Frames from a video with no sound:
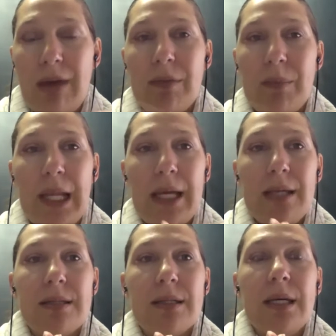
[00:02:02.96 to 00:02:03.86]
in
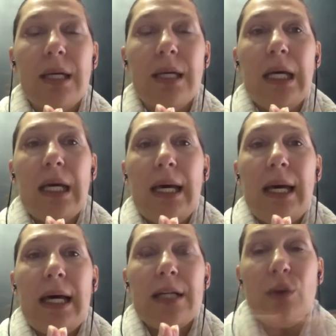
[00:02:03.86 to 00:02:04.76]
place.
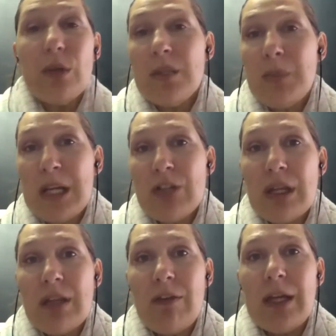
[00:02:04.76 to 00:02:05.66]
So it's
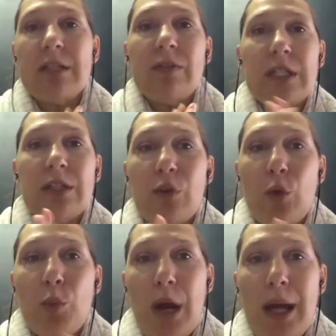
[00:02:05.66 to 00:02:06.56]
measuring the effectiveness of
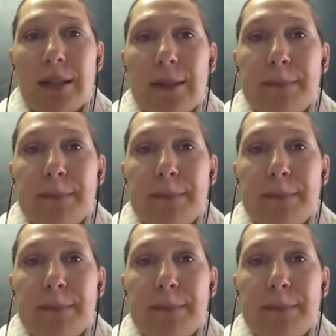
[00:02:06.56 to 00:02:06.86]
your brand.